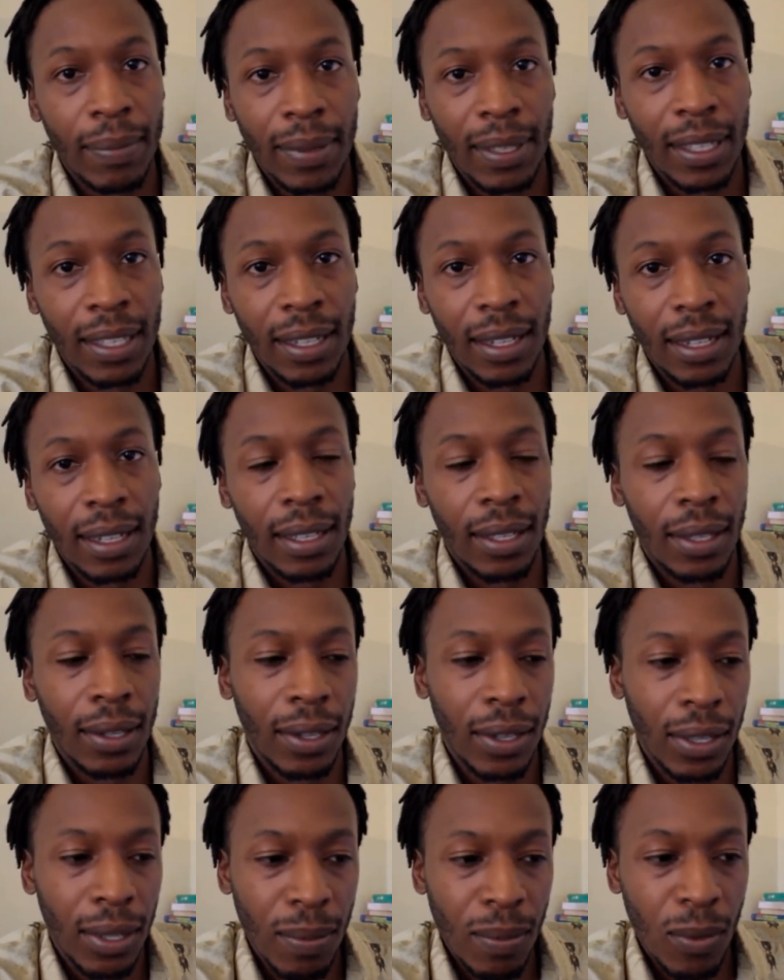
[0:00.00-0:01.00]

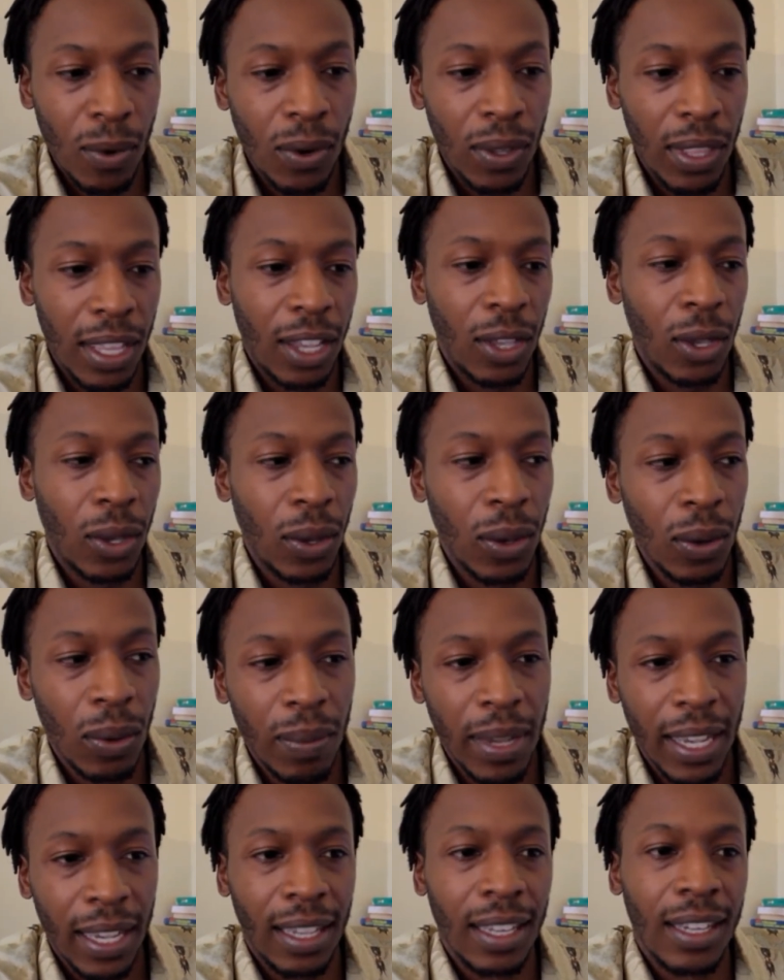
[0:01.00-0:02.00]
the more that you go
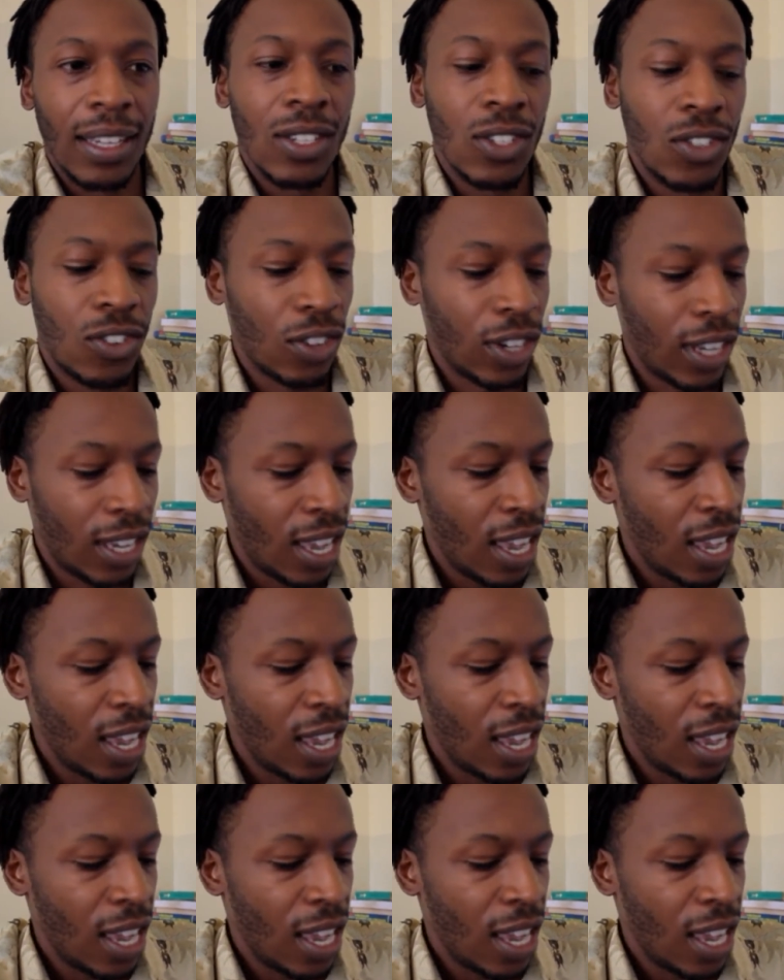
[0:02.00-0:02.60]
back in history.